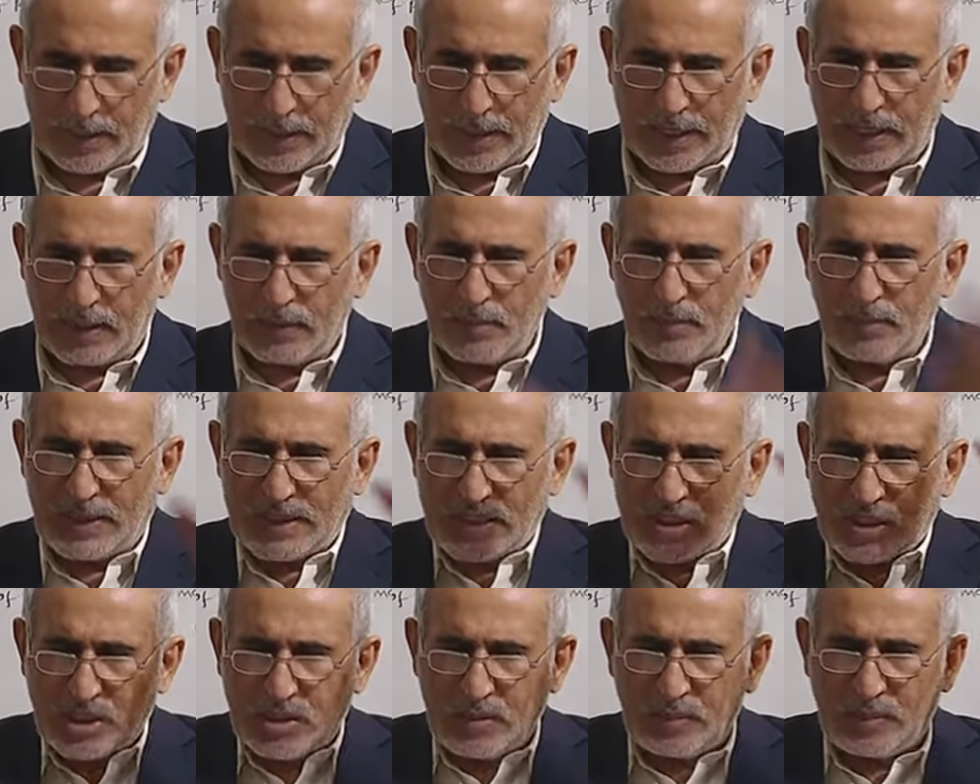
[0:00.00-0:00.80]
there
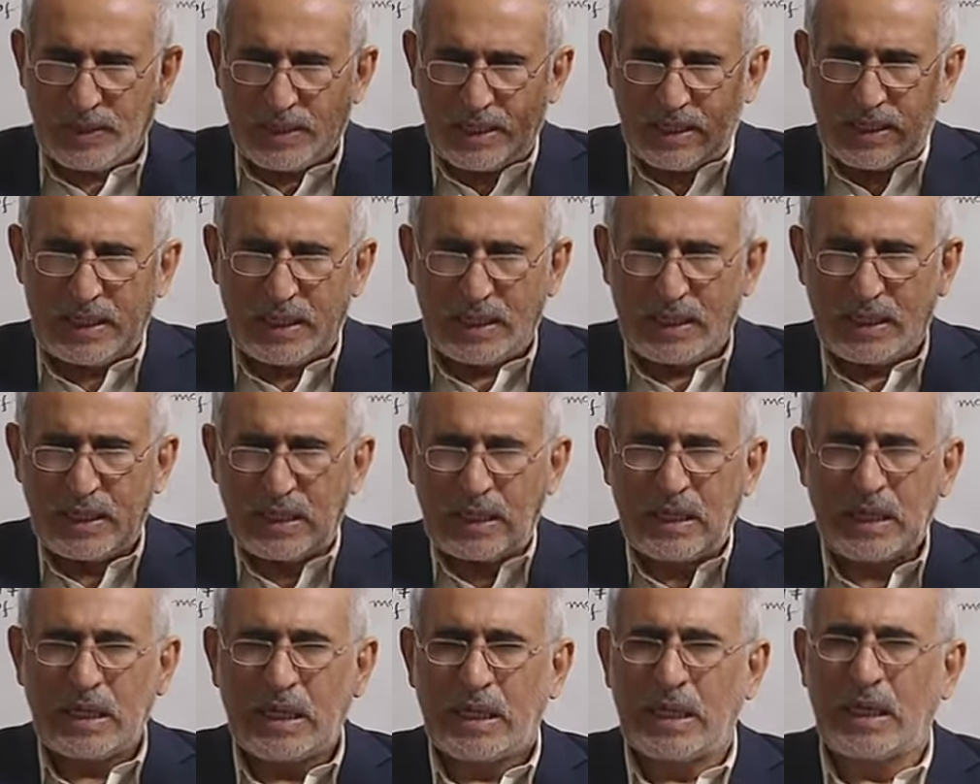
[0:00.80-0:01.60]
must
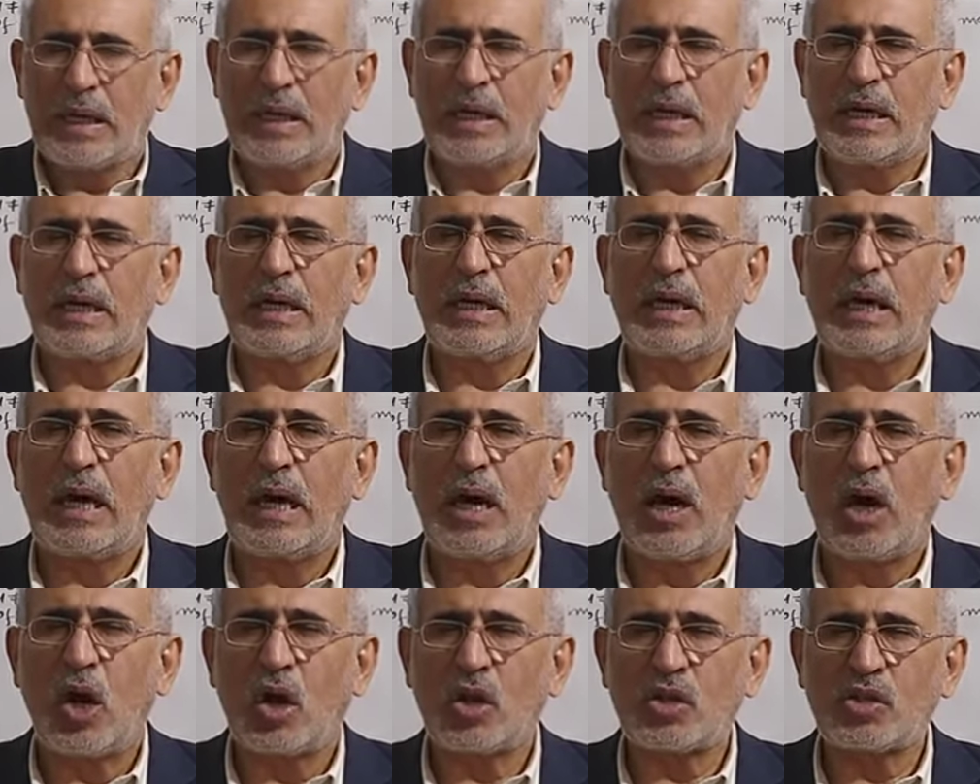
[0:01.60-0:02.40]
be
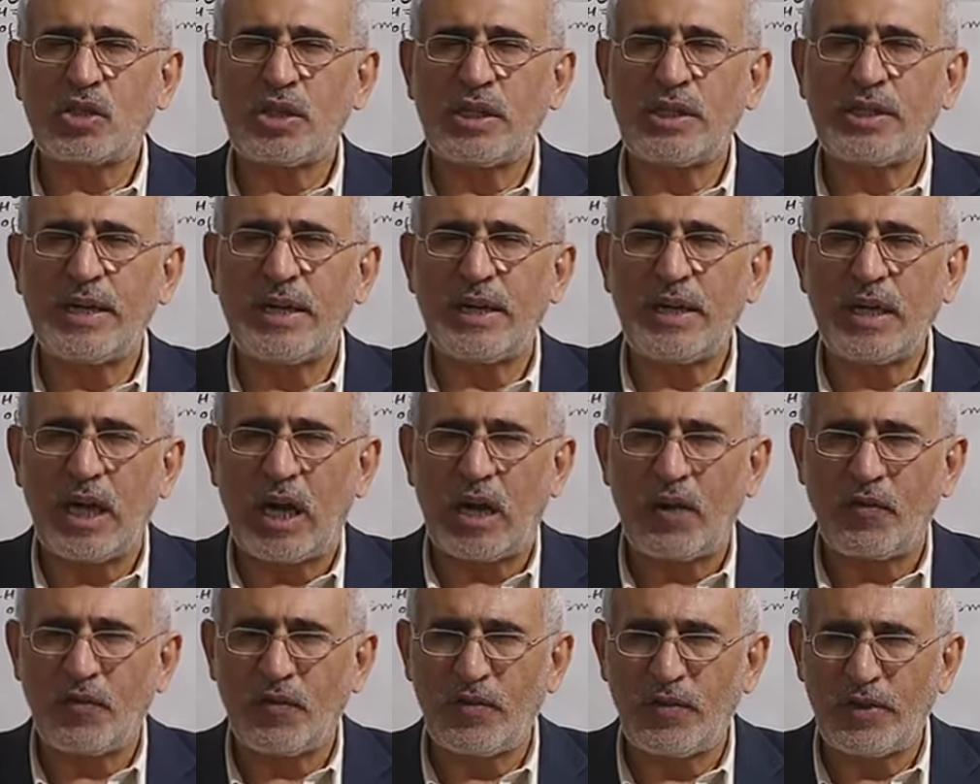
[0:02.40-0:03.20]
oxygen
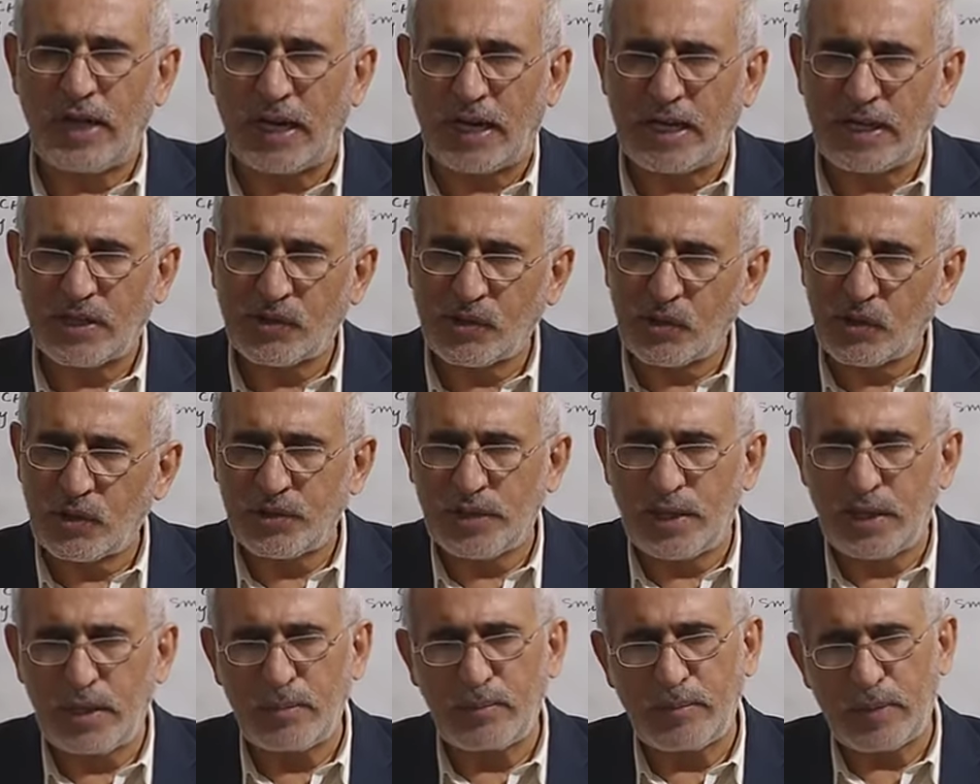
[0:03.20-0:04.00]
of
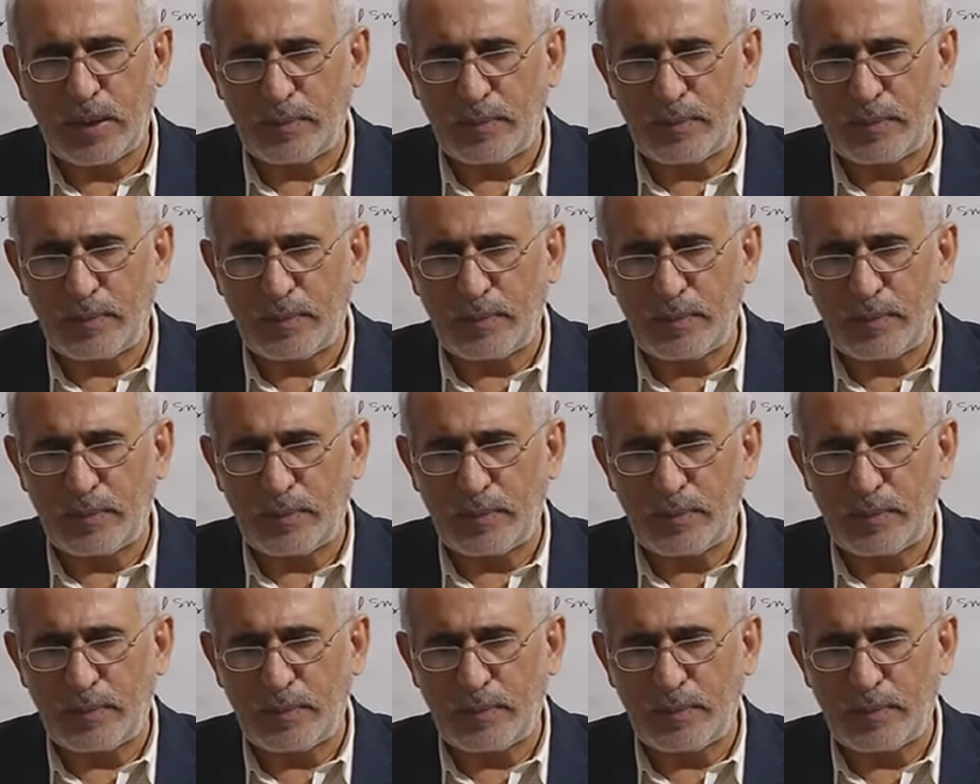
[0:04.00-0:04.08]
nitrogen,